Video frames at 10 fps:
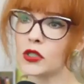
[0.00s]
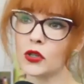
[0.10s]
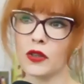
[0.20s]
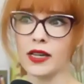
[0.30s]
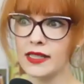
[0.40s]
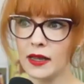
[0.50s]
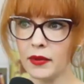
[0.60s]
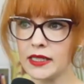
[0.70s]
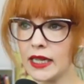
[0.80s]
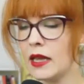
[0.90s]
So that is
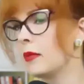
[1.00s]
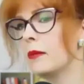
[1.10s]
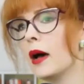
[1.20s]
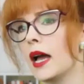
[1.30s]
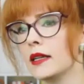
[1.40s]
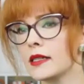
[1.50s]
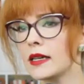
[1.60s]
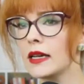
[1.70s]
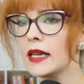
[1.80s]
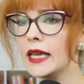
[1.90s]
something to keep in mind
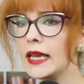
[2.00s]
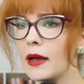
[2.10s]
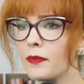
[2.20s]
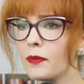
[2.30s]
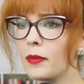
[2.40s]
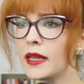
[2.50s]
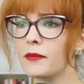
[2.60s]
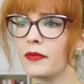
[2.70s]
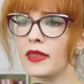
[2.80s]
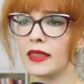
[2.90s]
here. But
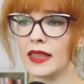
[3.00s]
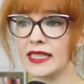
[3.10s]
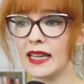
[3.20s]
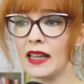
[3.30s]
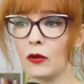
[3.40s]
they said